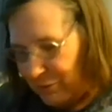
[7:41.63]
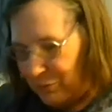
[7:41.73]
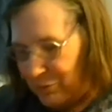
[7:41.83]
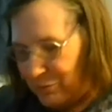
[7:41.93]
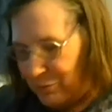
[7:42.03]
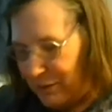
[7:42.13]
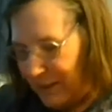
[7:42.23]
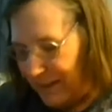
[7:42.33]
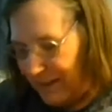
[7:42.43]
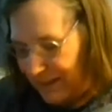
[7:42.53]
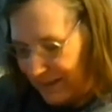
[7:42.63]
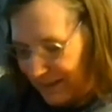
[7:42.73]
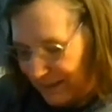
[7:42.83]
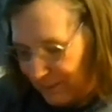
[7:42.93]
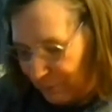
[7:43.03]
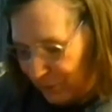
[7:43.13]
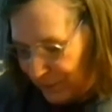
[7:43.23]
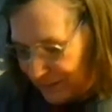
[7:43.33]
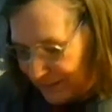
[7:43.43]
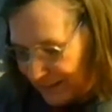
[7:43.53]
Okay,
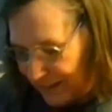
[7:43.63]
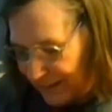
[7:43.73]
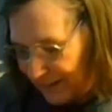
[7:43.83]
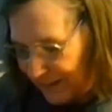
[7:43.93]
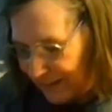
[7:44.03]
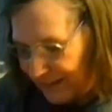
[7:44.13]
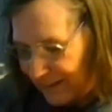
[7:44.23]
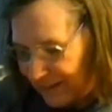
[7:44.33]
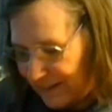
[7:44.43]
where's that hiding?